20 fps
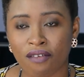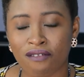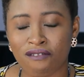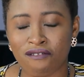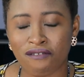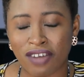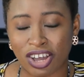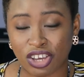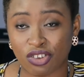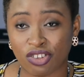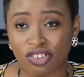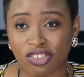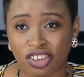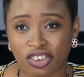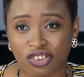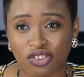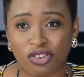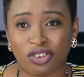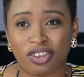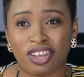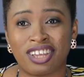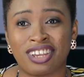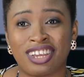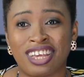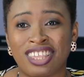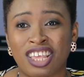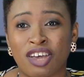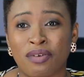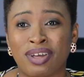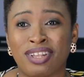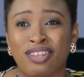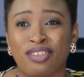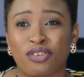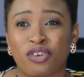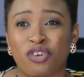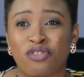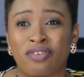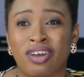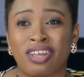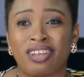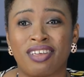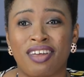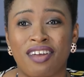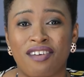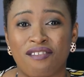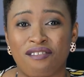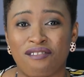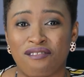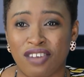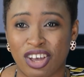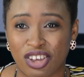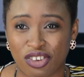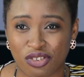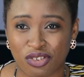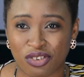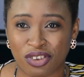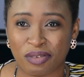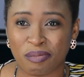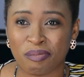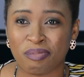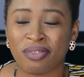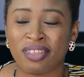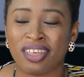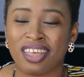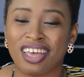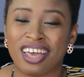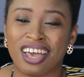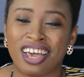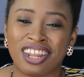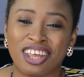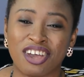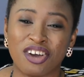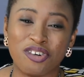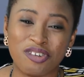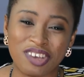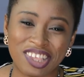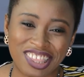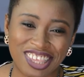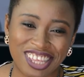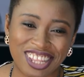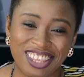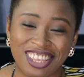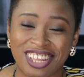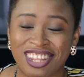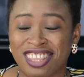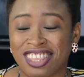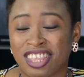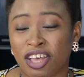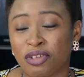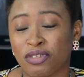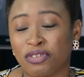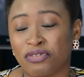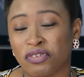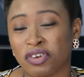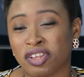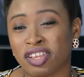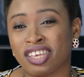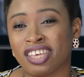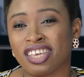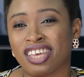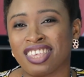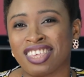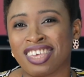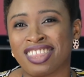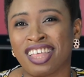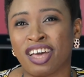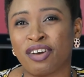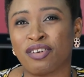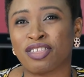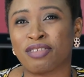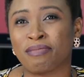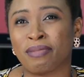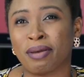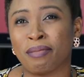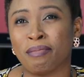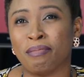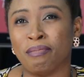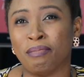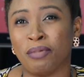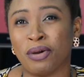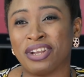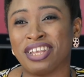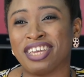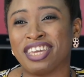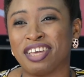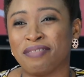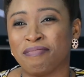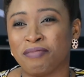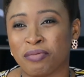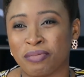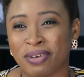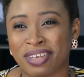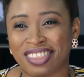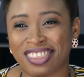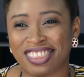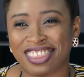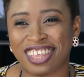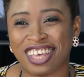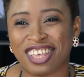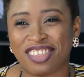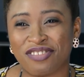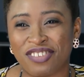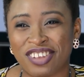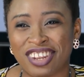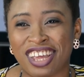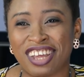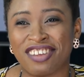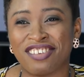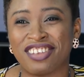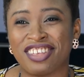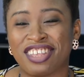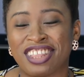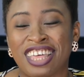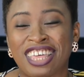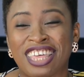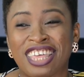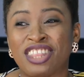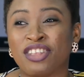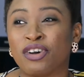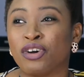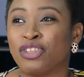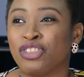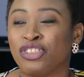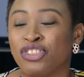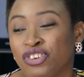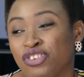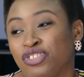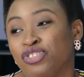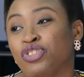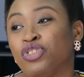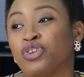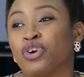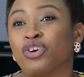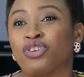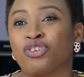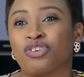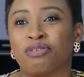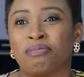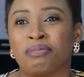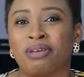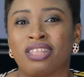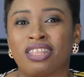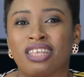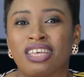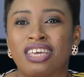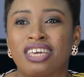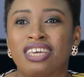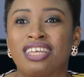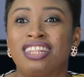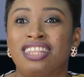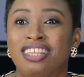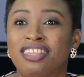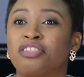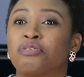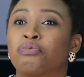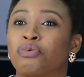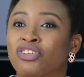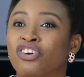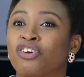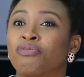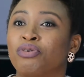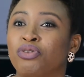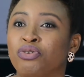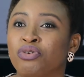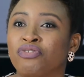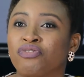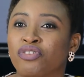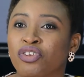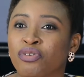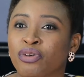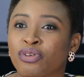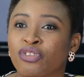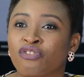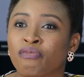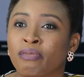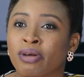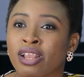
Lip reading: fashion section. And that's how I discovered fashion. And I always say this and it sounds funny. I said that was my born again moment. That's when it just dawned on me, this is what I'll be doing for the rest of my